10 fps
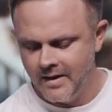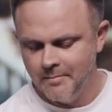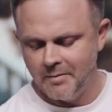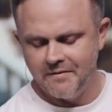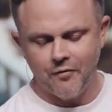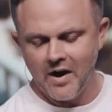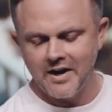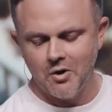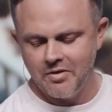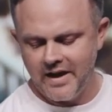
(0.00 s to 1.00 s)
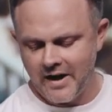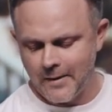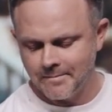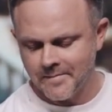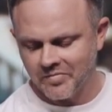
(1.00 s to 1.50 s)
But before I go there,
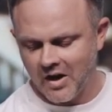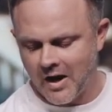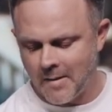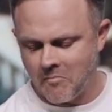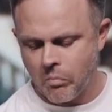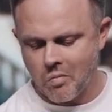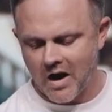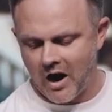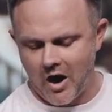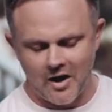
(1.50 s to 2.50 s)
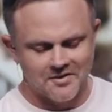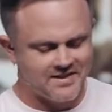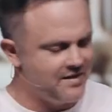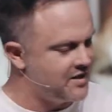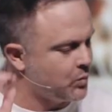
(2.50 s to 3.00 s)
um, I'll, I'll
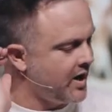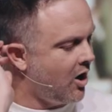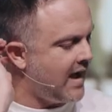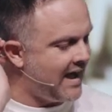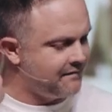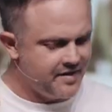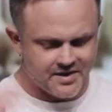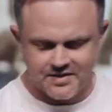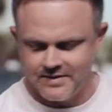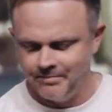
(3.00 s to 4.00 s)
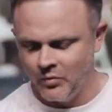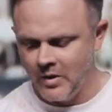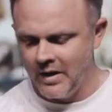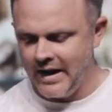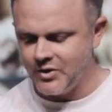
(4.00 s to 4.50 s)
say this. We all have this,
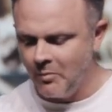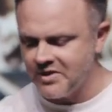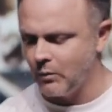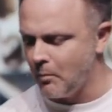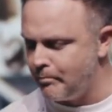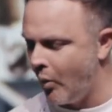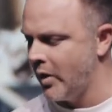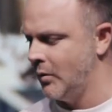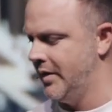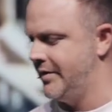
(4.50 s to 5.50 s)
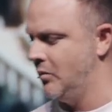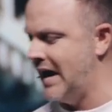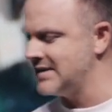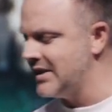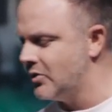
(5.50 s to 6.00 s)
it's almost like we're born with it
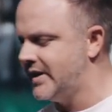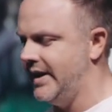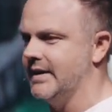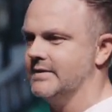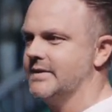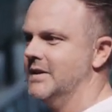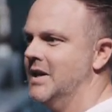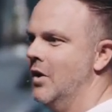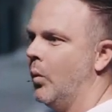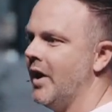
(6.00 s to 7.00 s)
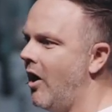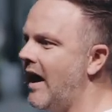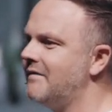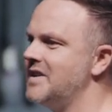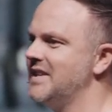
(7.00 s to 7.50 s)
as little kids. We all
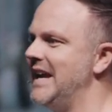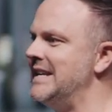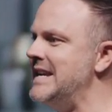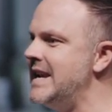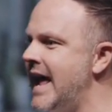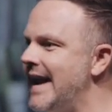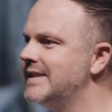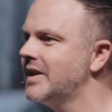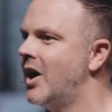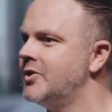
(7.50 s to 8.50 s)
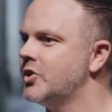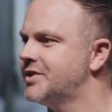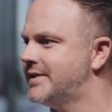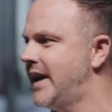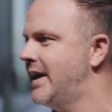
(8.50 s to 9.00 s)
have this innate
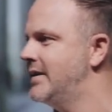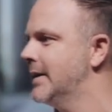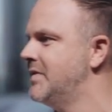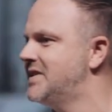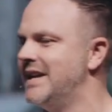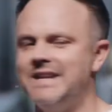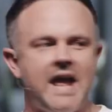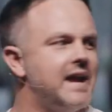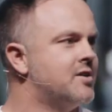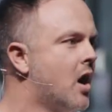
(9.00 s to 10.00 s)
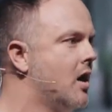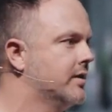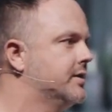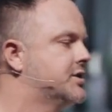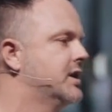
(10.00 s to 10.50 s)
understanding, this innate
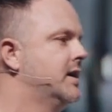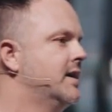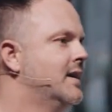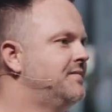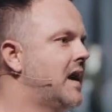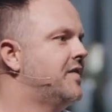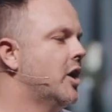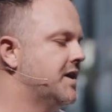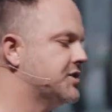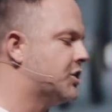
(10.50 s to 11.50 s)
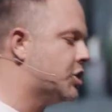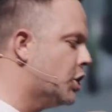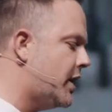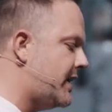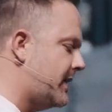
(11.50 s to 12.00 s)
knowledge that there is
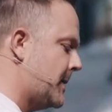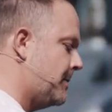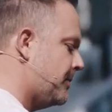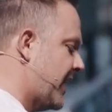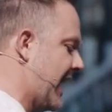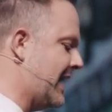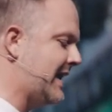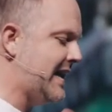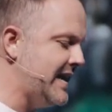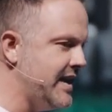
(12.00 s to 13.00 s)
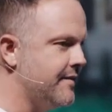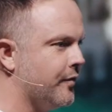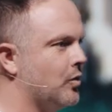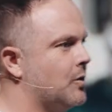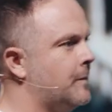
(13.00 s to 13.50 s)
good and
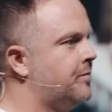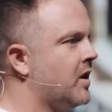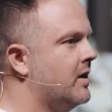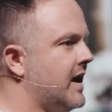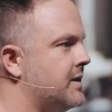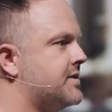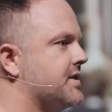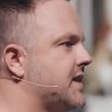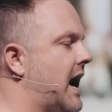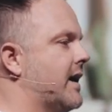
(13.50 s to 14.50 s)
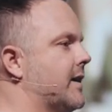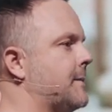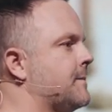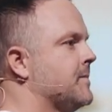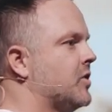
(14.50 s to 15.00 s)
evil in society
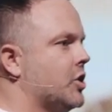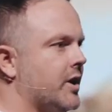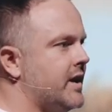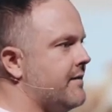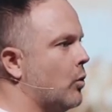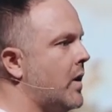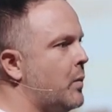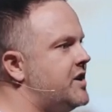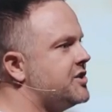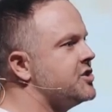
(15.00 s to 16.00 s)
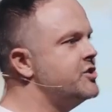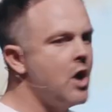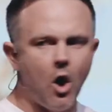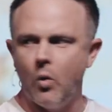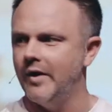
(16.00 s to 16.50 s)
good and evil. We, we just
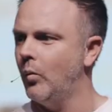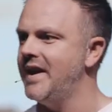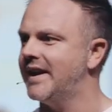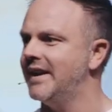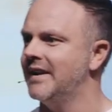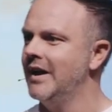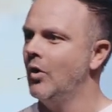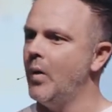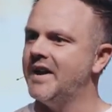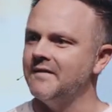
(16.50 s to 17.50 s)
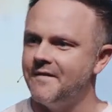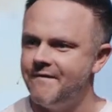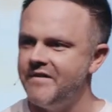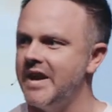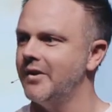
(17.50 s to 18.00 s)
know it. We can, we can
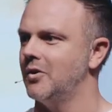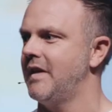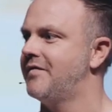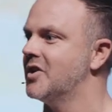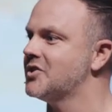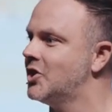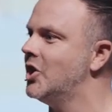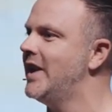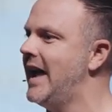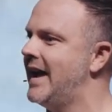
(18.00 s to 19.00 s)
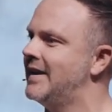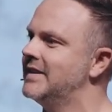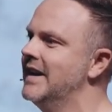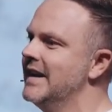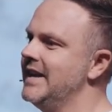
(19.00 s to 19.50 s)
feel that there's good and
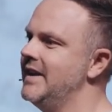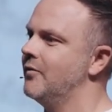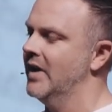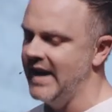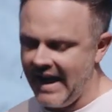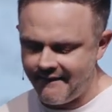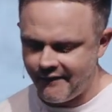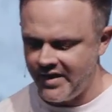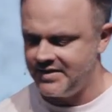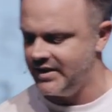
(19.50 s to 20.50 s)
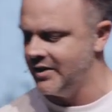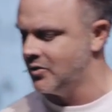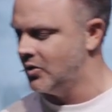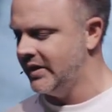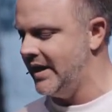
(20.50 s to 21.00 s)
evil. In every
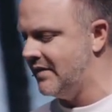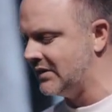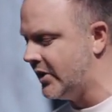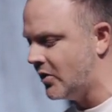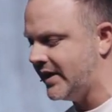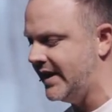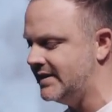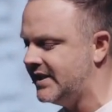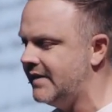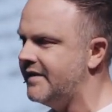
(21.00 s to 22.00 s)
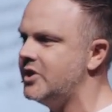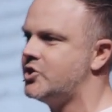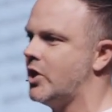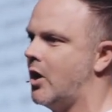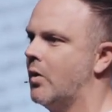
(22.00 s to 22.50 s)
single, even little kid TV
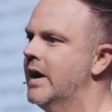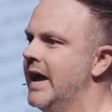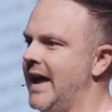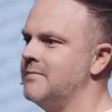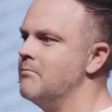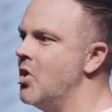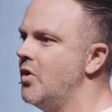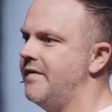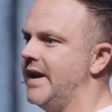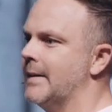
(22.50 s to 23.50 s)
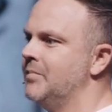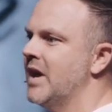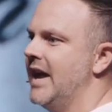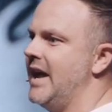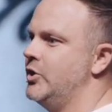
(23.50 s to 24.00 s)
show and movie,
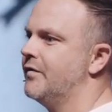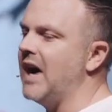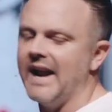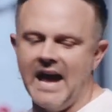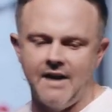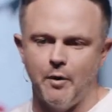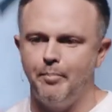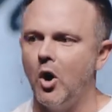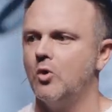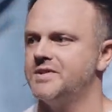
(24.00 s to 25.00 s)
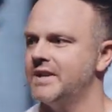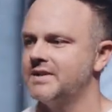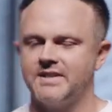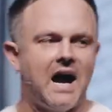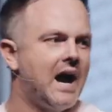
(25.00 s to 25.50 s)
it, you've got to have opposing
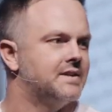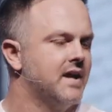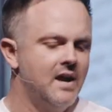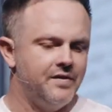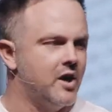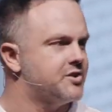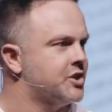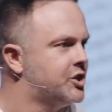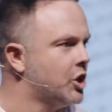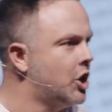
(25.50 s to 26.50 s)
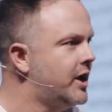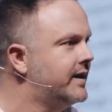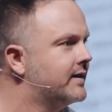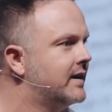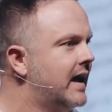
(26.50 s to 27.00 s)
sides. There's good
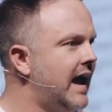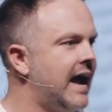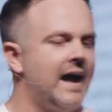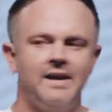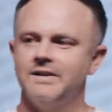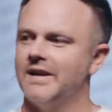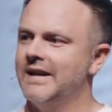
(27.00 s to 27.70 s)
and